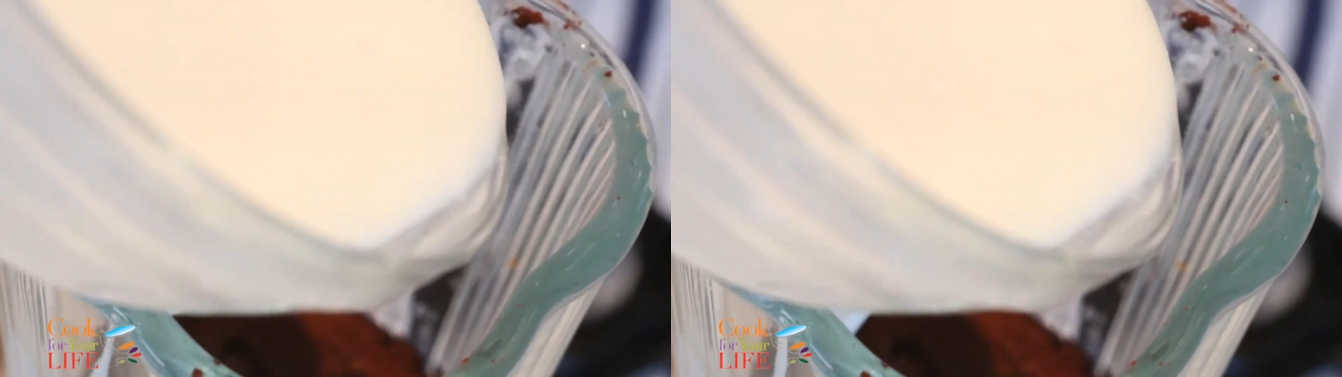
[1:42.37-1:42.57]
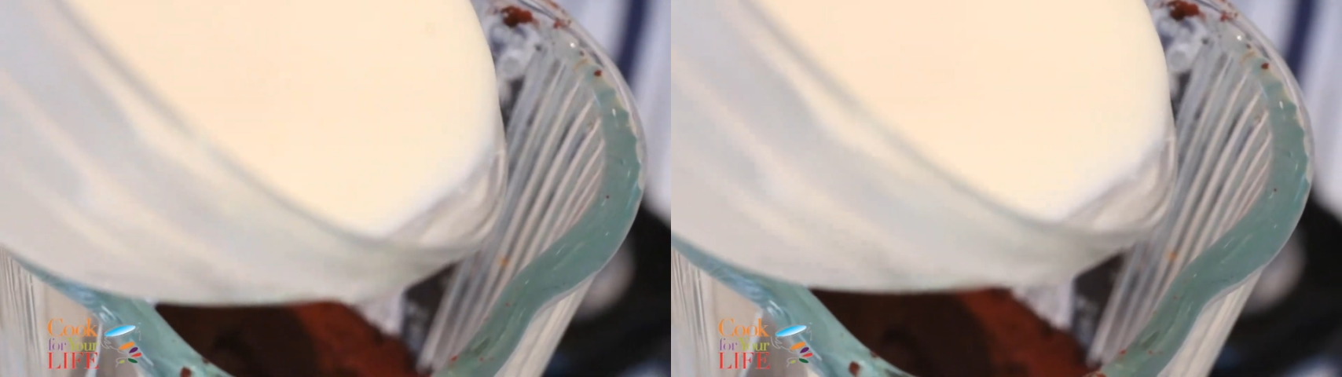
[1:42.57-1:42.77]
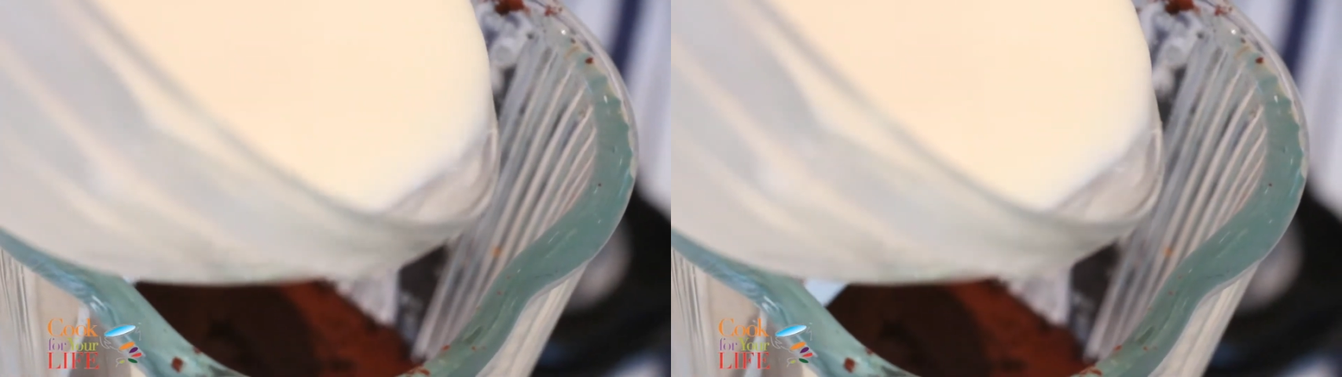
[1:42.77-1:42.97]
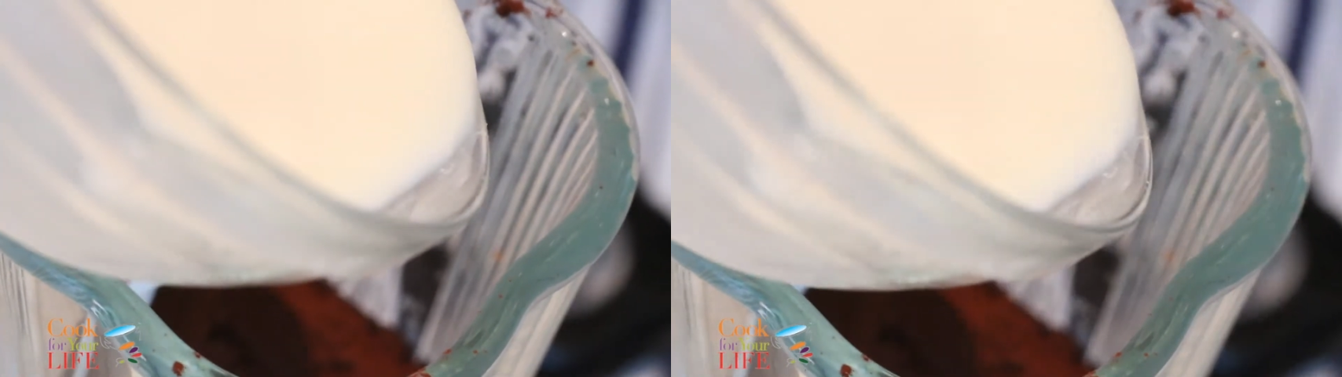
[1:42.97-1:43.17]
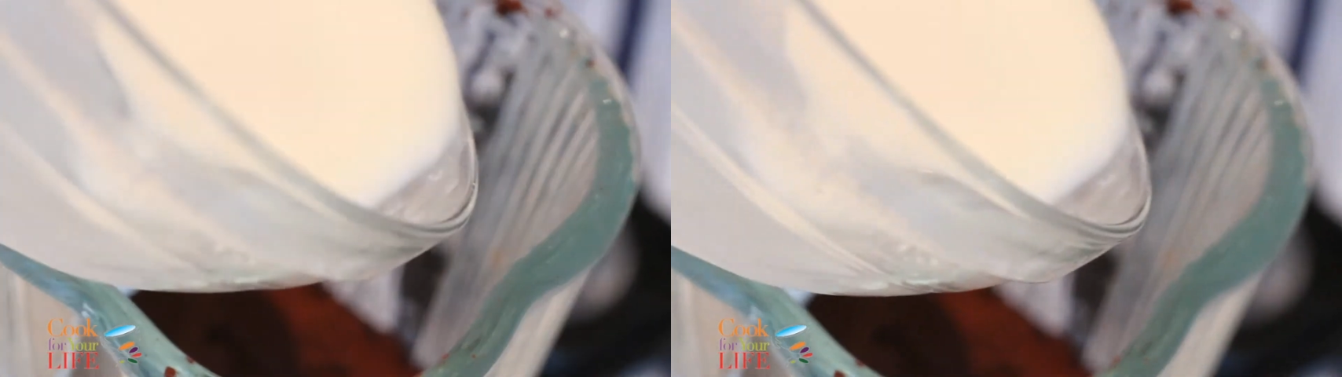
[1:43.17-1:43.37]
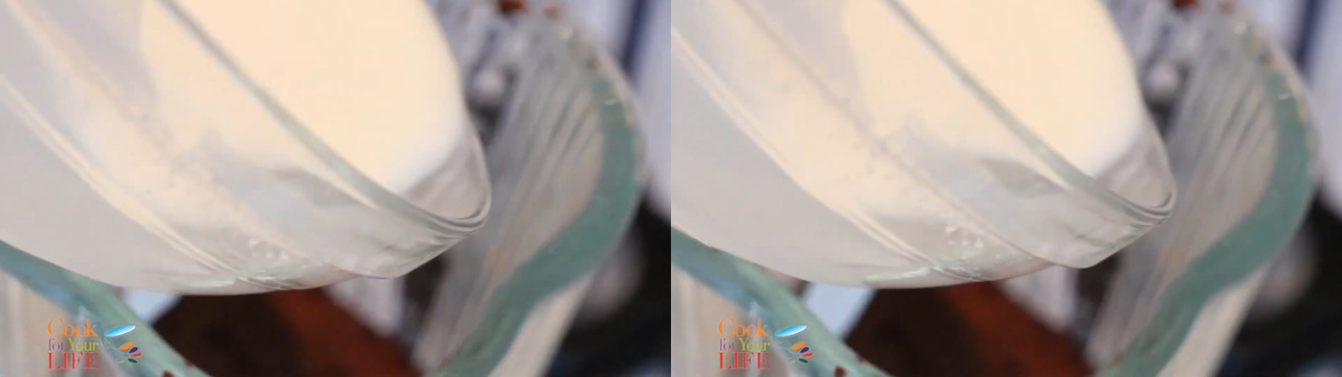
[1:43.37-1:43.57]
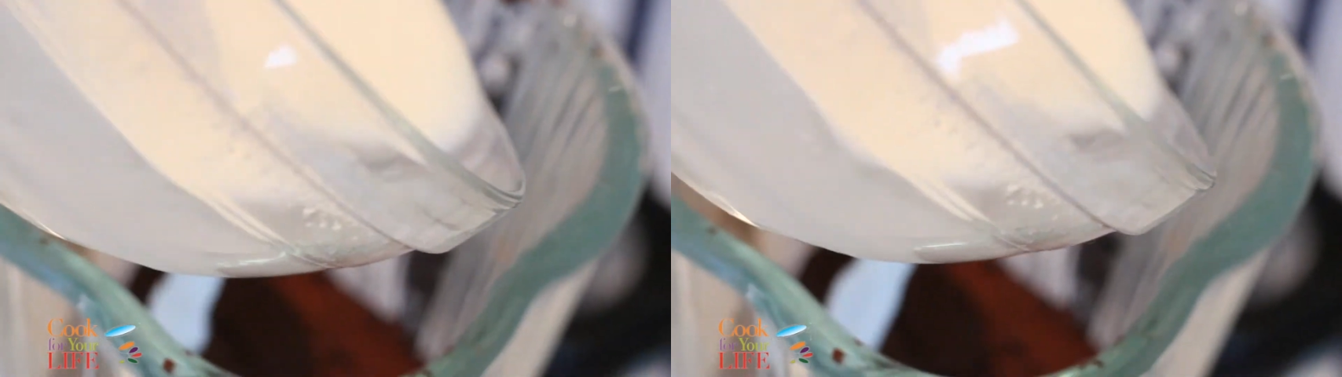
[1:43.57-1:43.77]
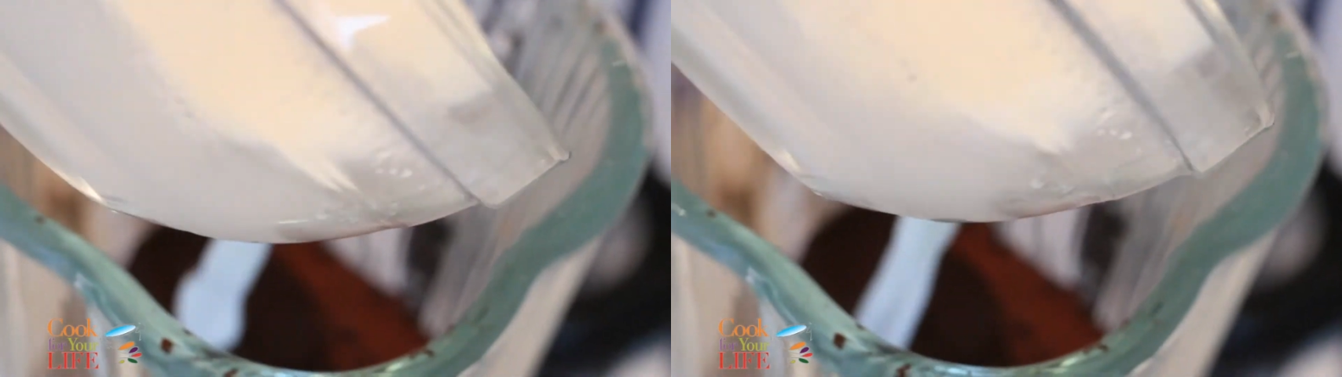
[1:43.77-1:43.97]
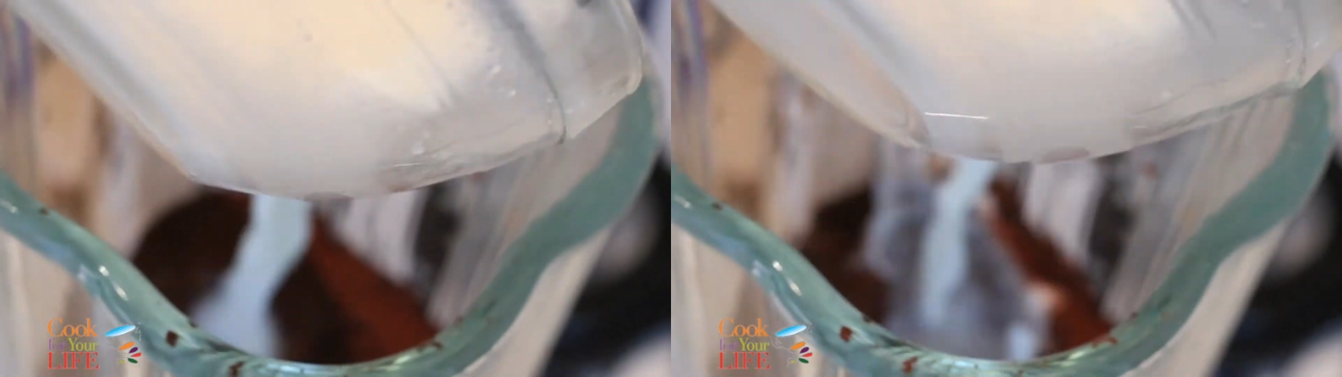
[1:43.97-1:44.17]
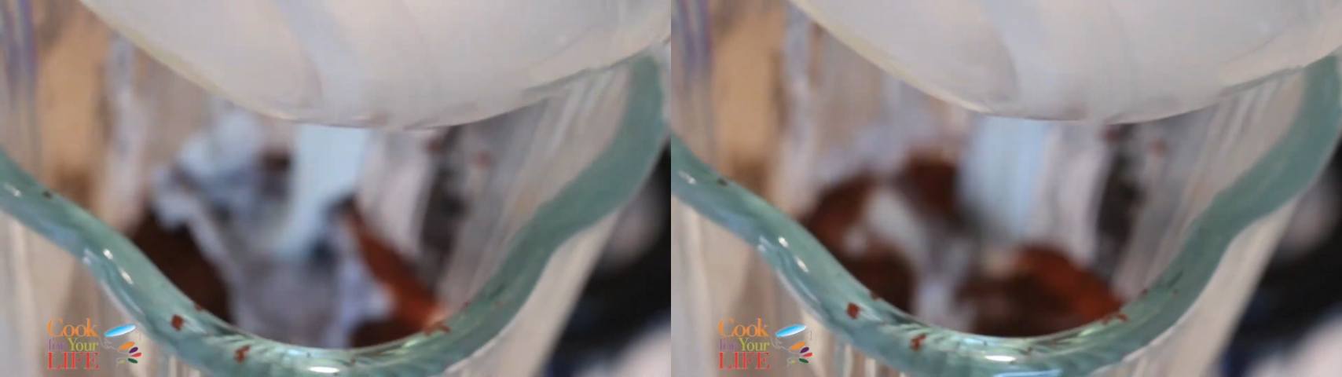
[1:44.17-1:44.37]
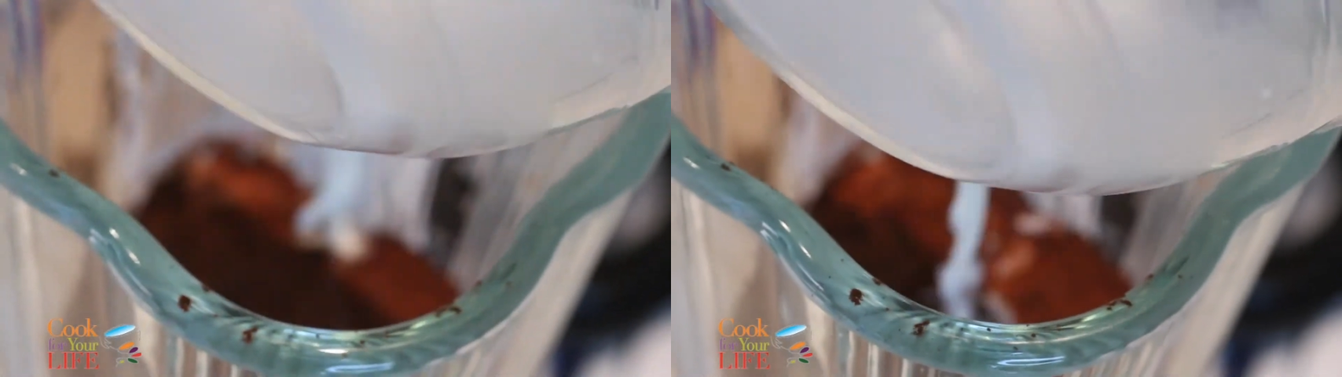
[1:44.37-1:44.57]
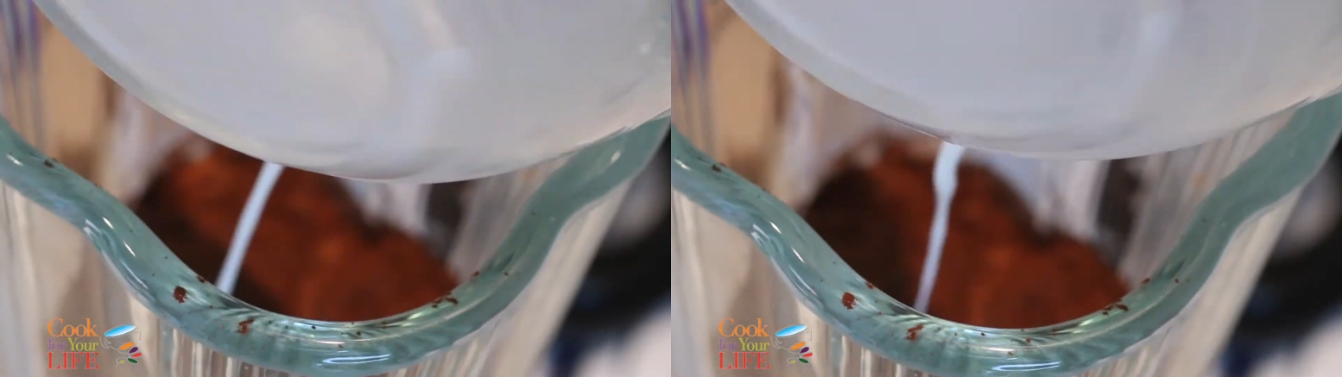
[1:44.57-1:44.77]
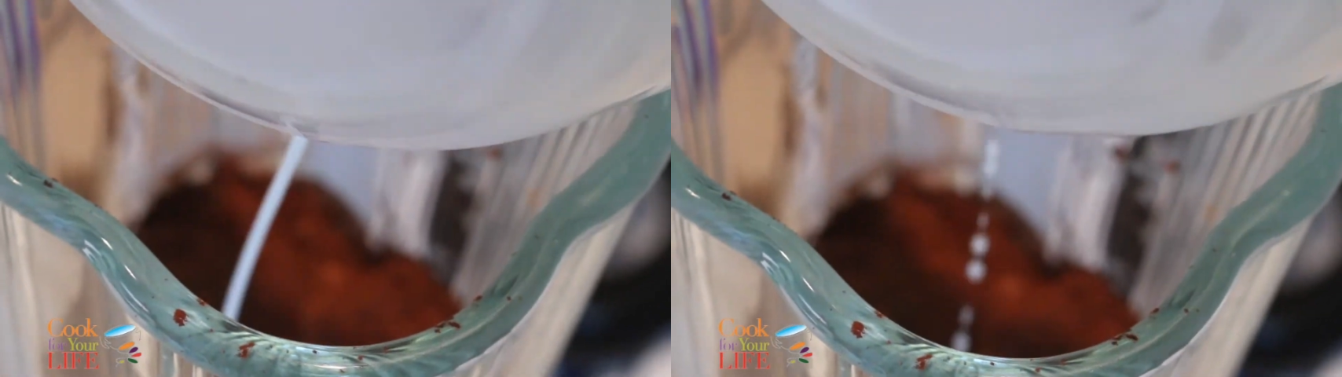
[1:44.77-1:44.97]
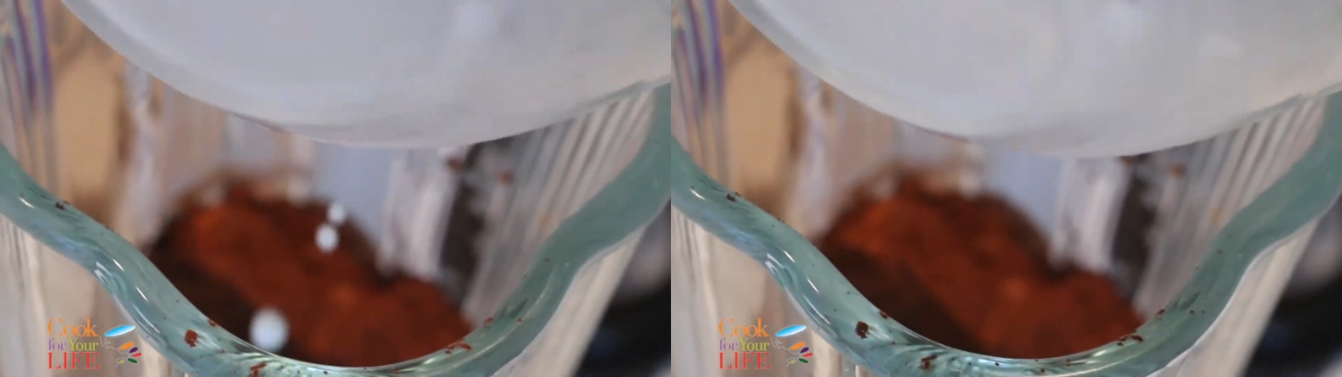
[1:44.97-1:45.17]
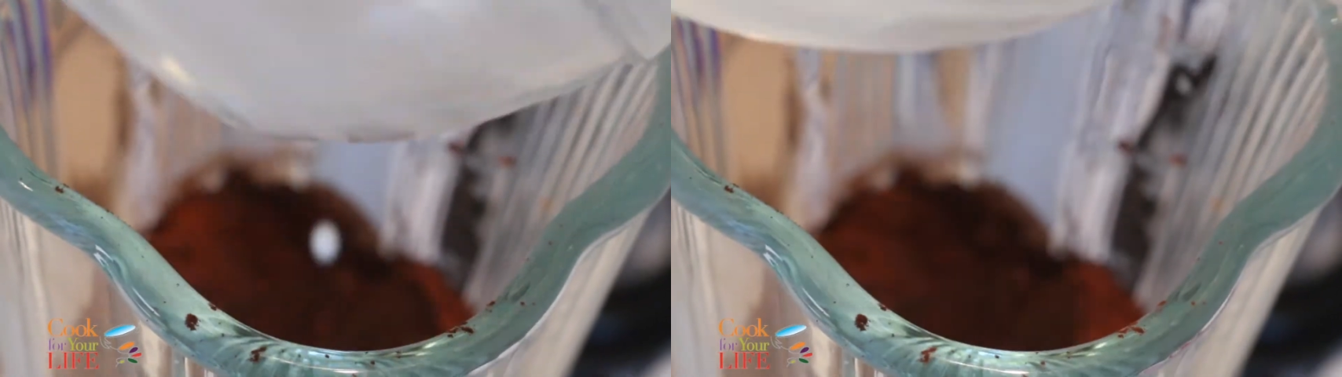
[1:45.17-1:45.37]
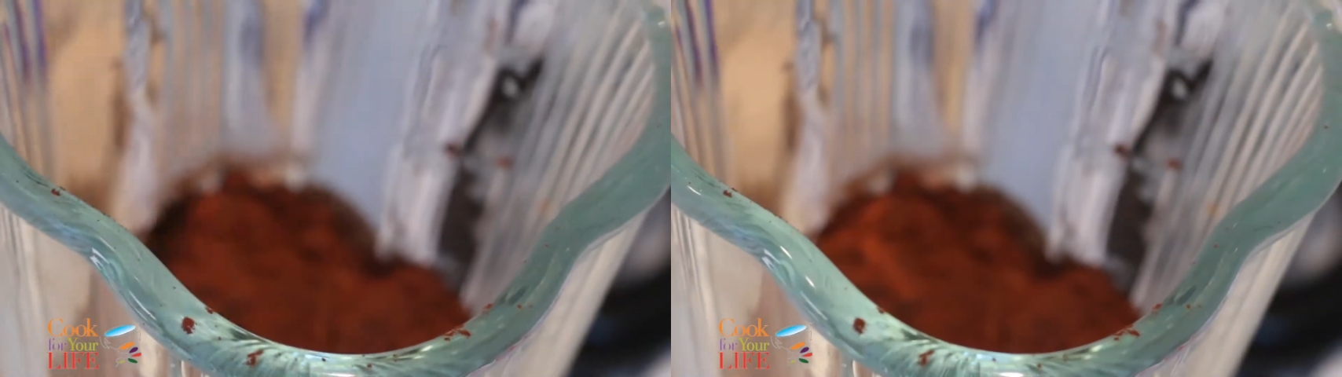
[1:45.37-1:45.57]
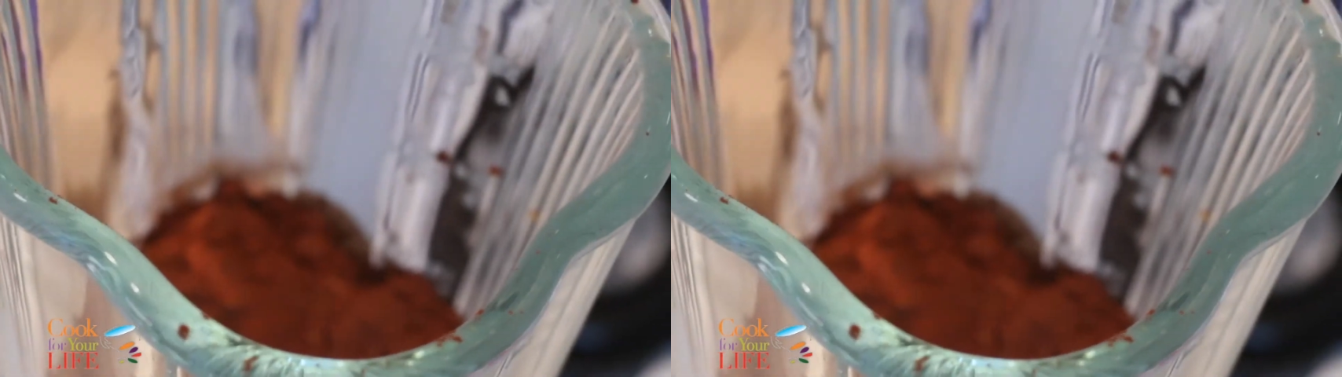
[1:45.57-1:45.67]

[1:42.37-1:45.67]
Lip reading: (no speaker visible)